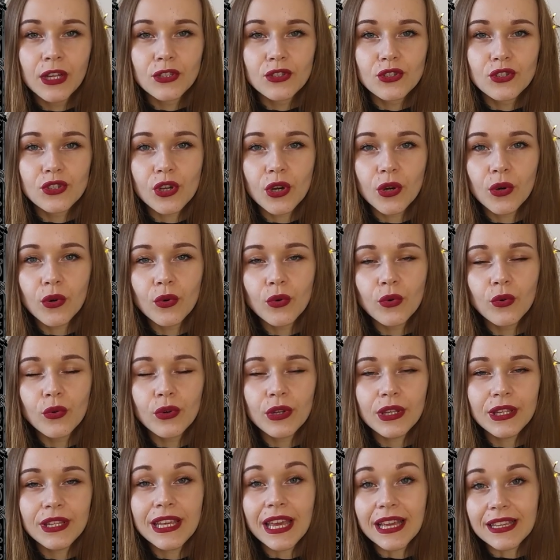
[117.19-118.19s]

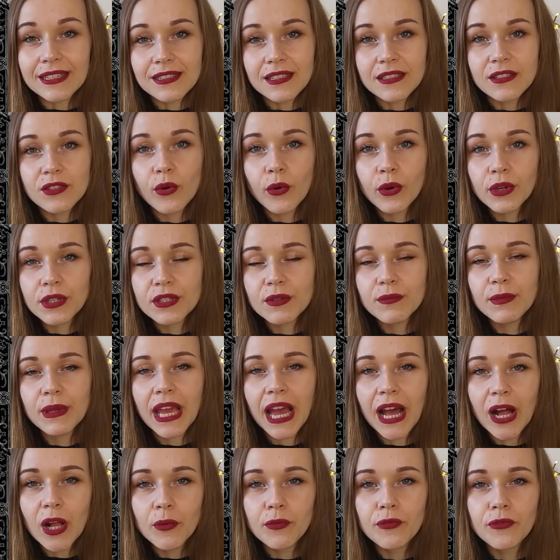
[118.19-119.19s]
So yes, it's going to be
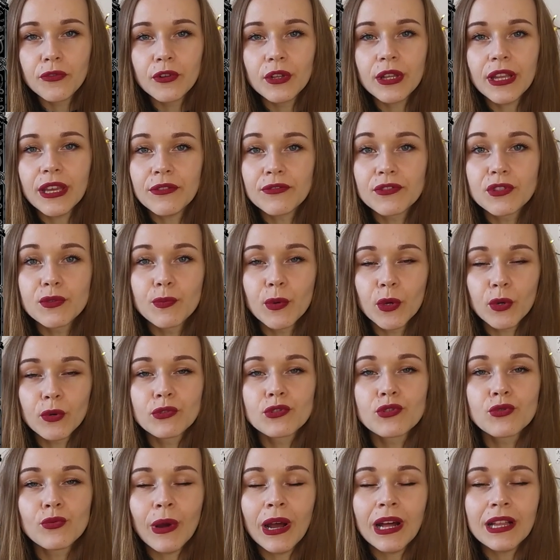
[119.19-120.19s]
helpful if
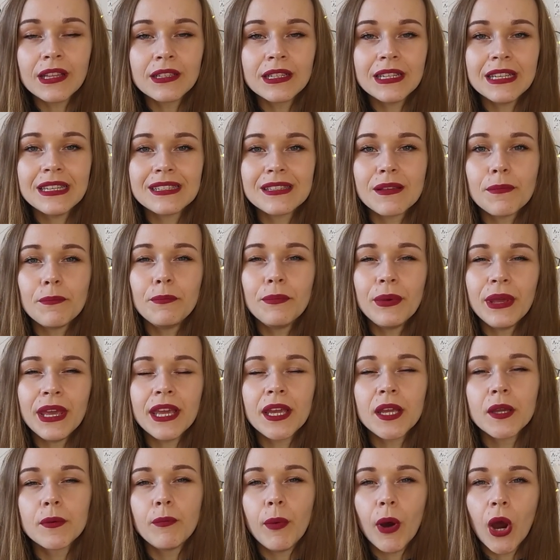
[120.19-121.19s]
spirituality is a
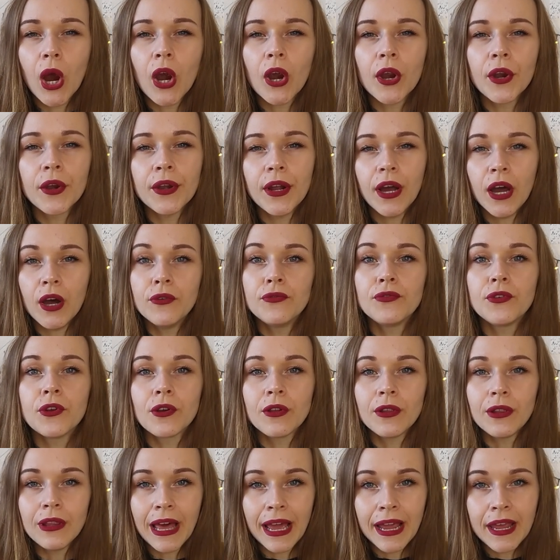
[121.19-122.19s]
big part of
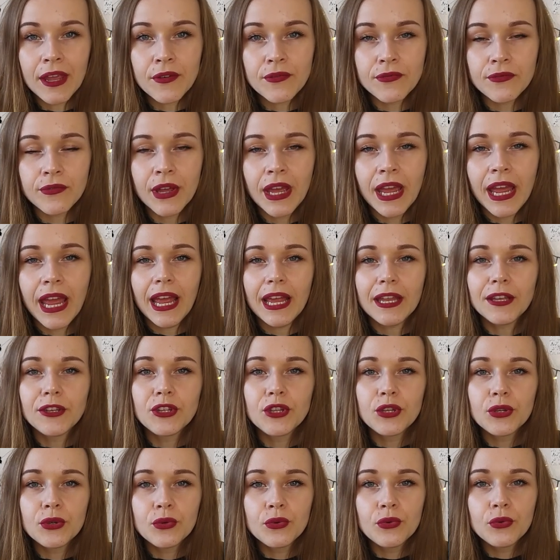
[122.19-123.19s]
your life and
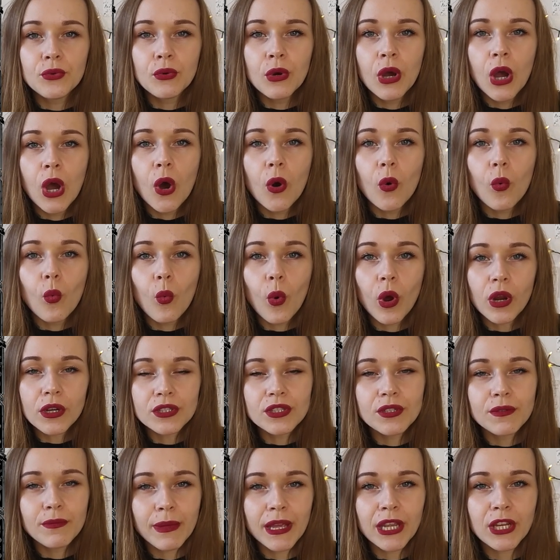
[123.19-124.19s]
you want
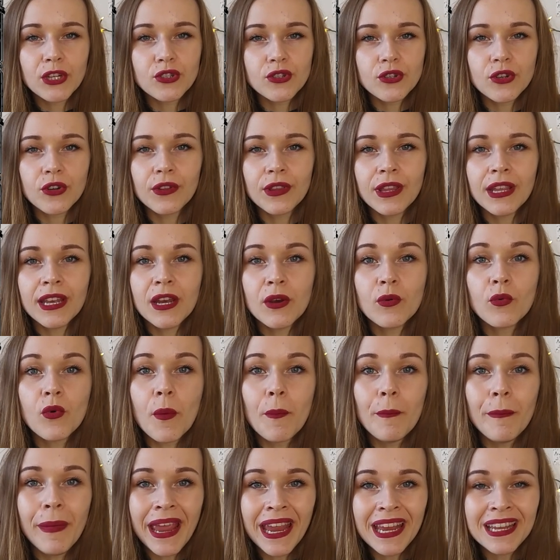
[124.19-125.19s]
to make sure that it
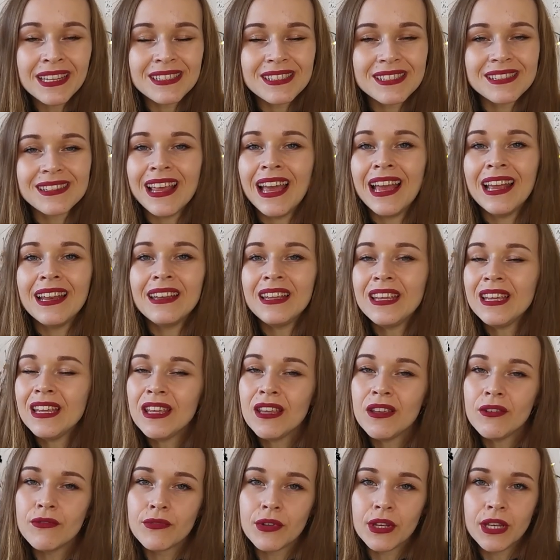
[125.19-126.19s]
remains that
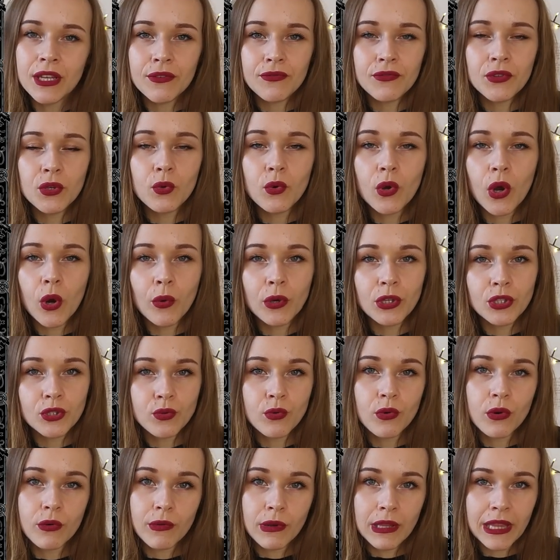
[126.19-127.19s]
even if you go
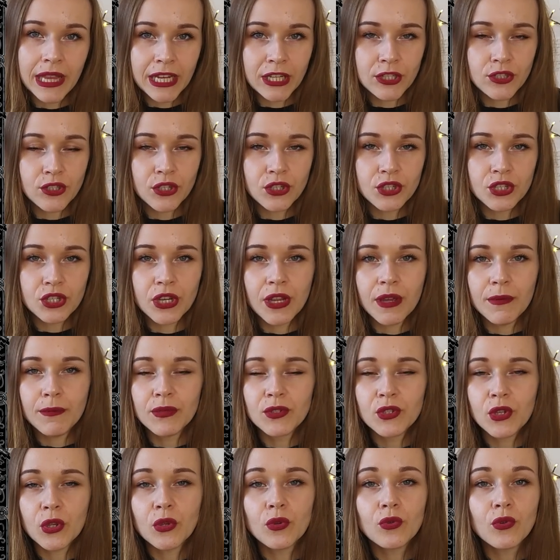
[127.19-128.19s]
into a relationship
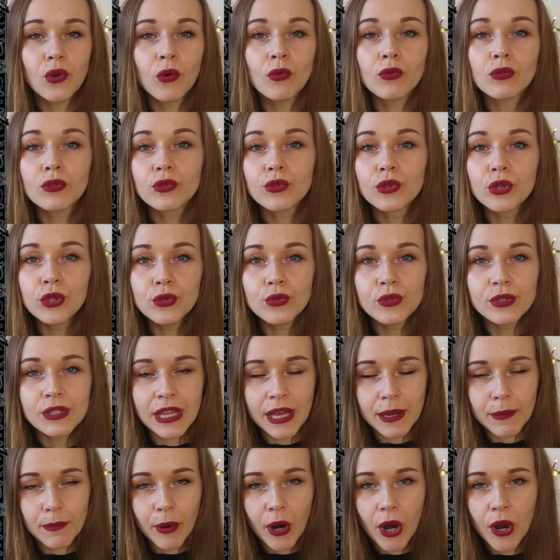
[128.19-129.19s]
so you don't lose
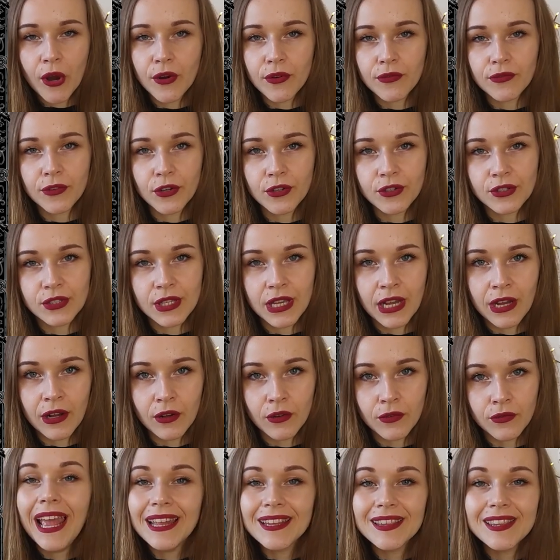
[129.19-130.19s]
that part of
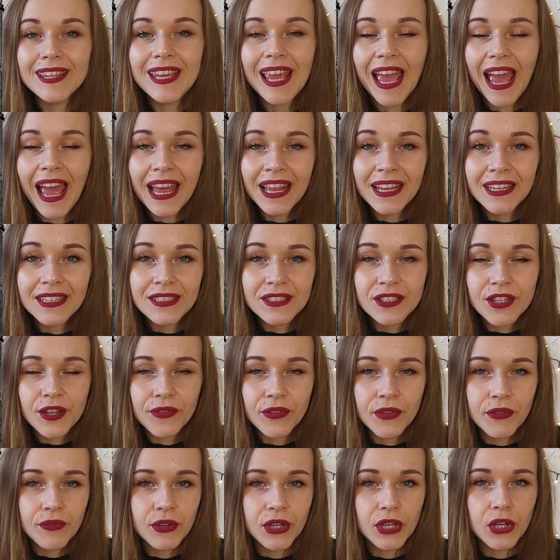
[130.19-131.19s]
yourself. At the end
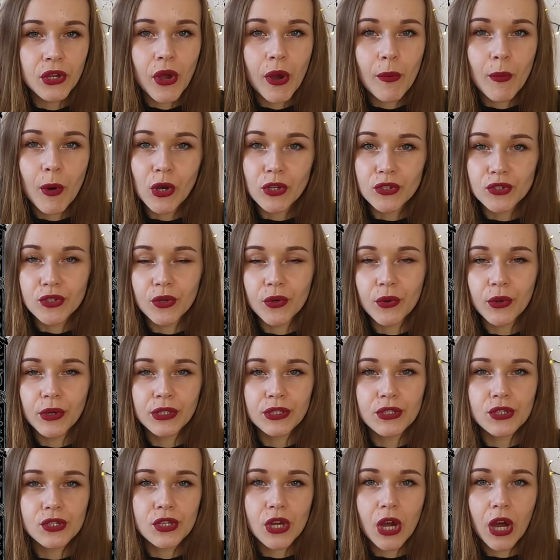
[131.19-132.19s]
of the video, I'm also
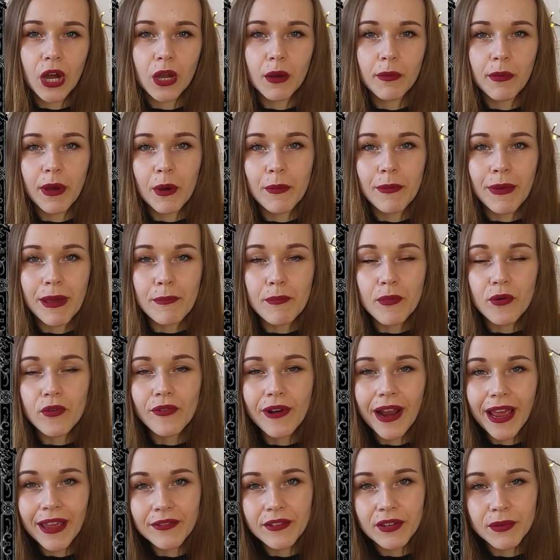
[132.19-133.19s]
going to talk about my
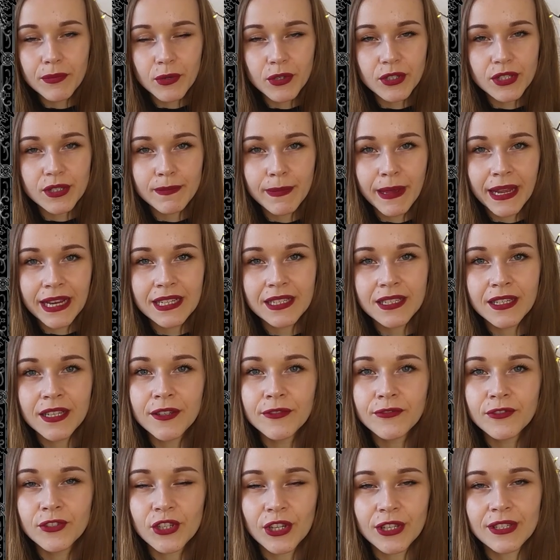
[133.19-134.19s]
private
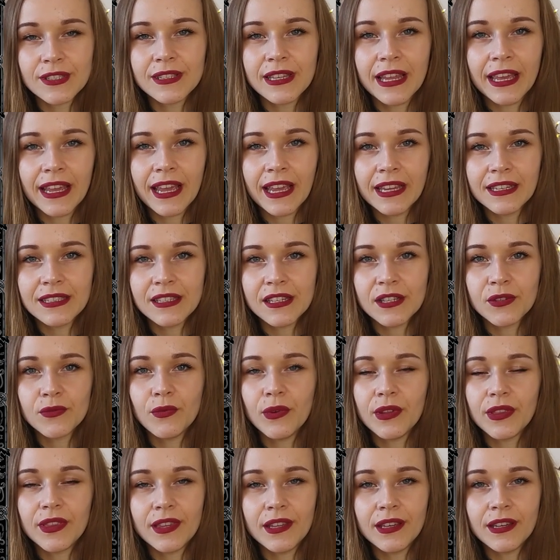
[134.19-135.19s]
perspective, just like I did
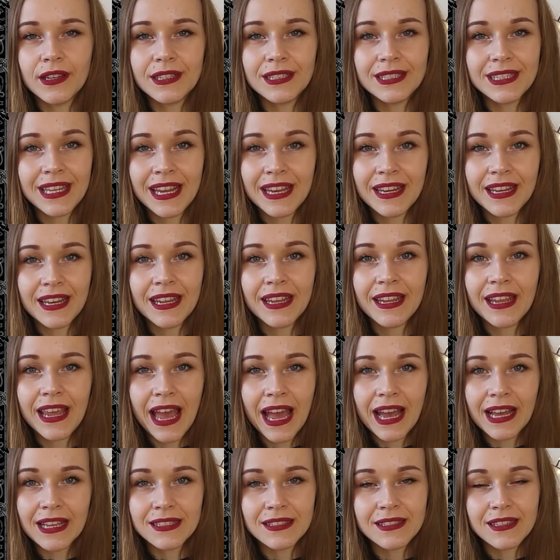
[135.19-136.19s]
with the dating
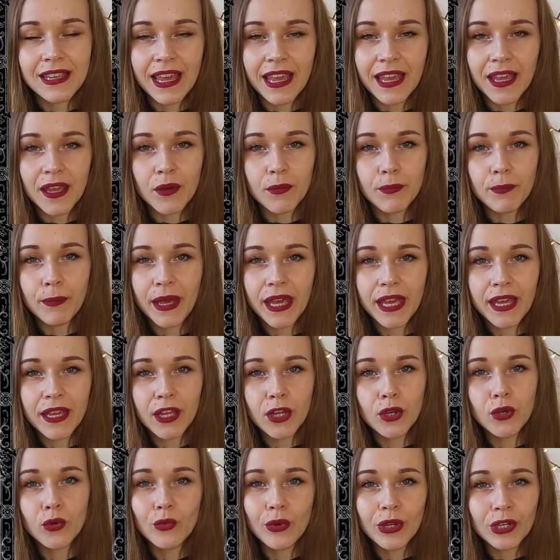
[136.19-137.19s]
as a
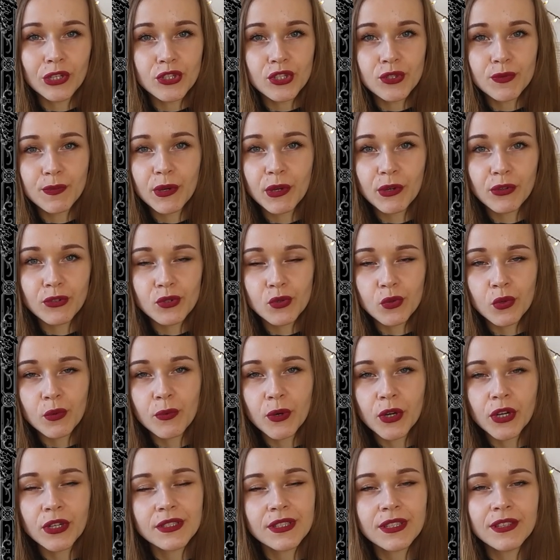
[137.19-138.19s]
pagan witch spiritual
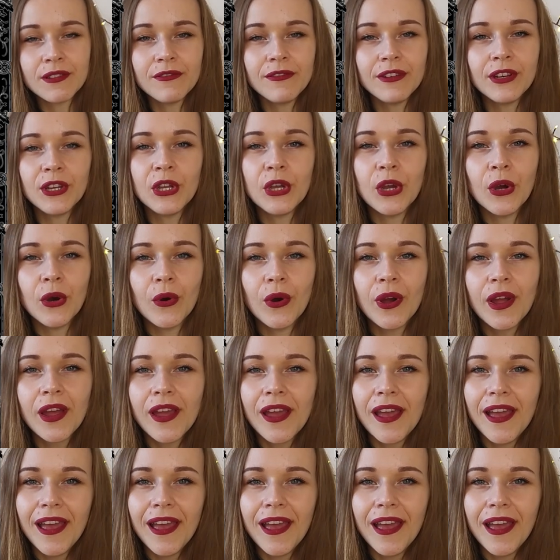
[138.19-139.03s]
person video.